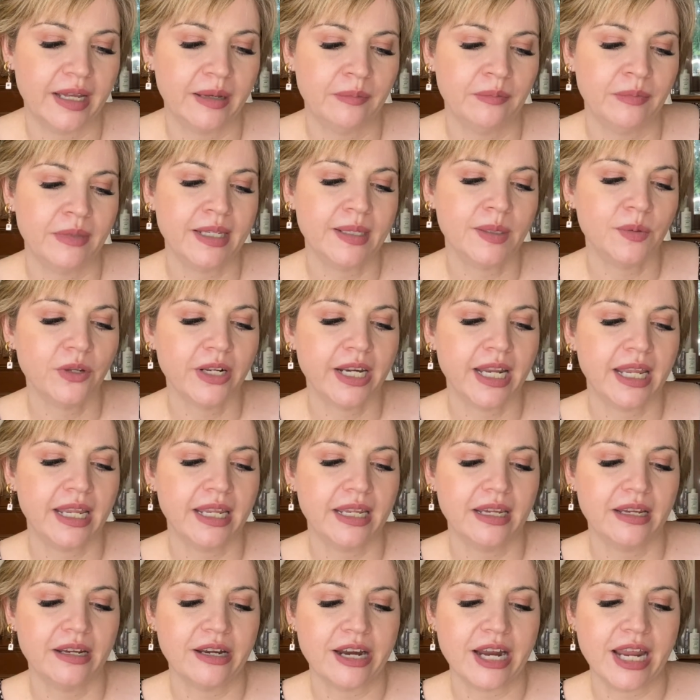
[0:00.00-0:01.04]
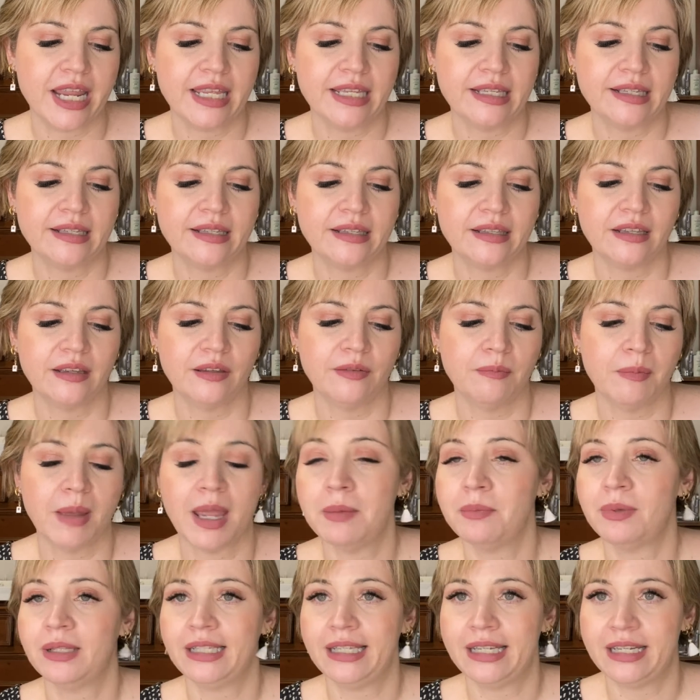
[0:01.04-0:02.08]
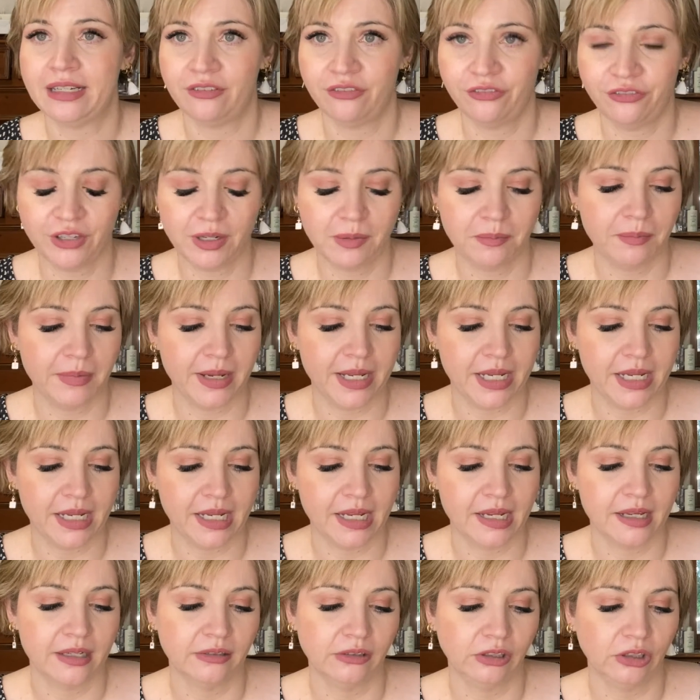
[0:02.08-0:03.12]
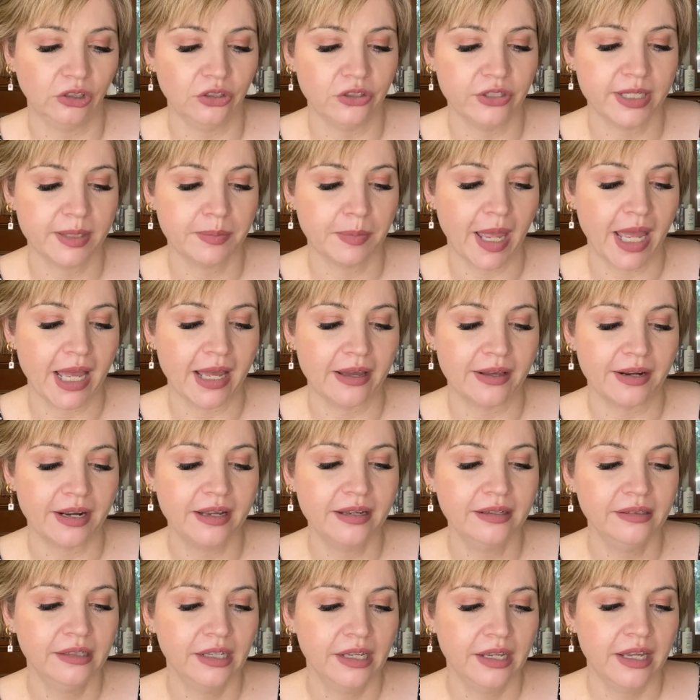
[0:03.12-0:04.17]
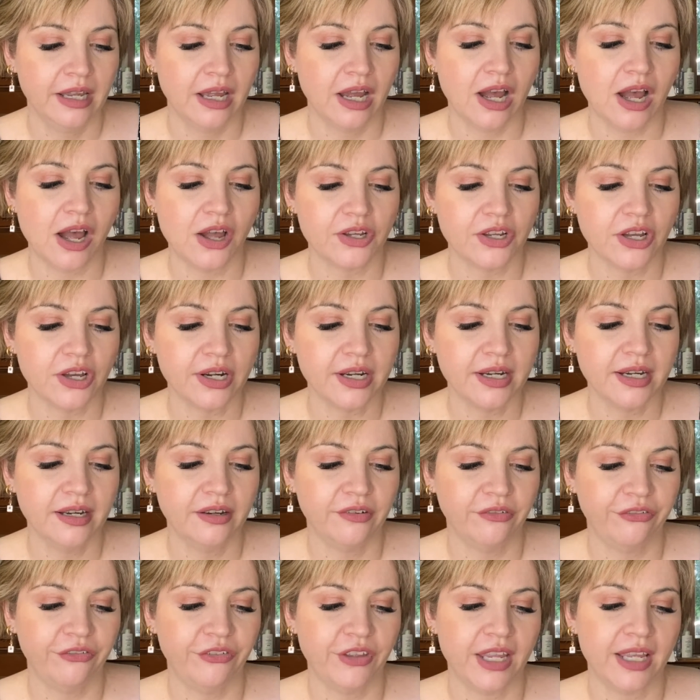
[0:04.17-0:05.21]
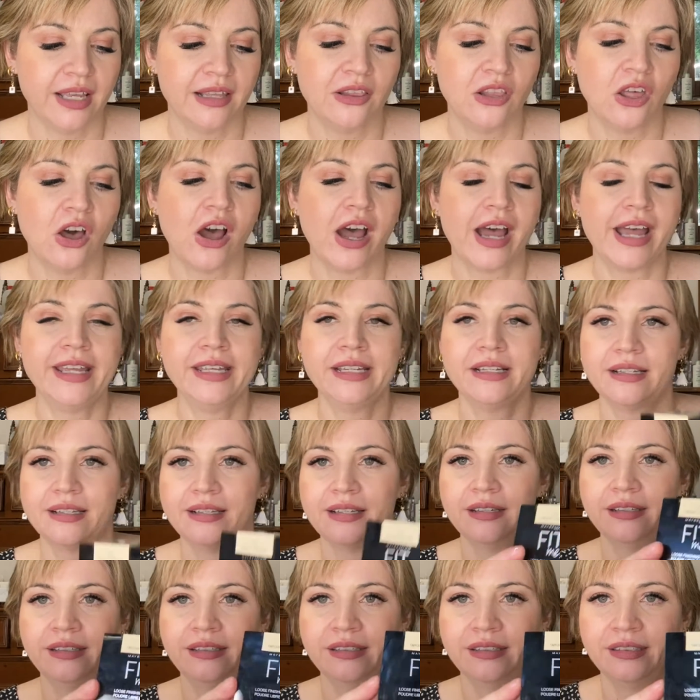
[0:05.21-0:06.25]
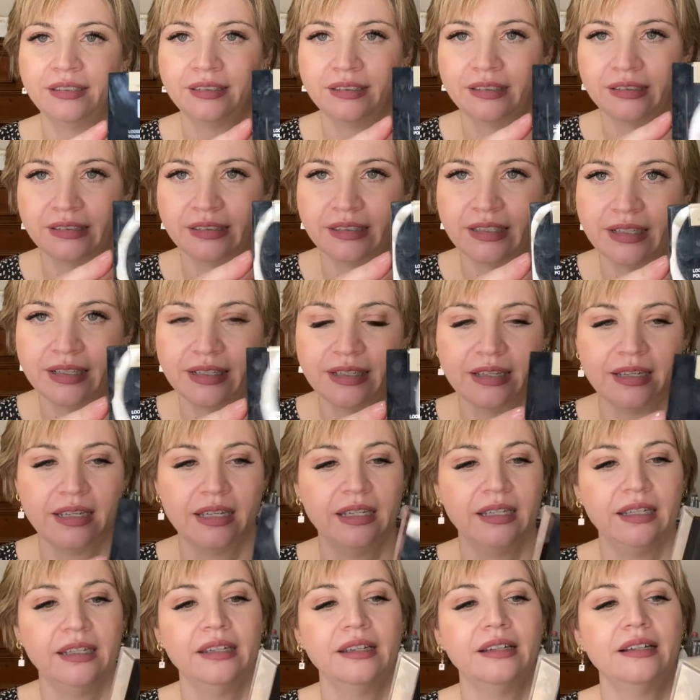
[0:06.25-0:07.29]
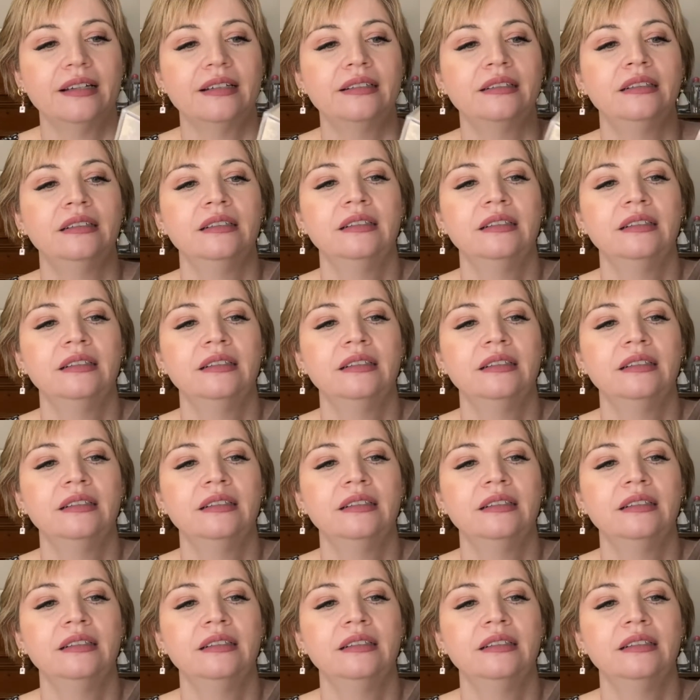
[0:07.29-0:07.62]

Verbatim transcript: this one here is the Maybelline Fit Me Loose Powder. I got it in Fair Light. It's here.